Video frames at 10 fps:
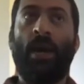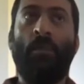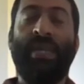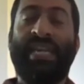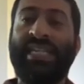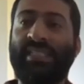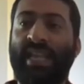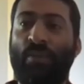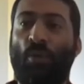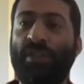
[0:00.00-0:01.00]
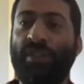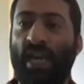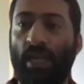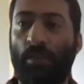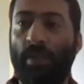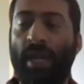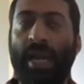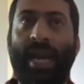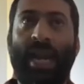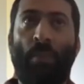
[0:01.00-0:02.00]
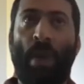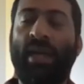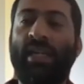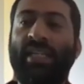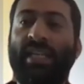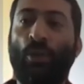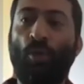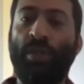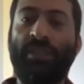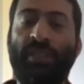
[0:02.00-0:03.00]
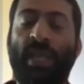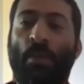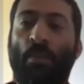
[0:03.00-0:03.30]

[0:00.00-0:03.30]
each time on startup. And apparently they do this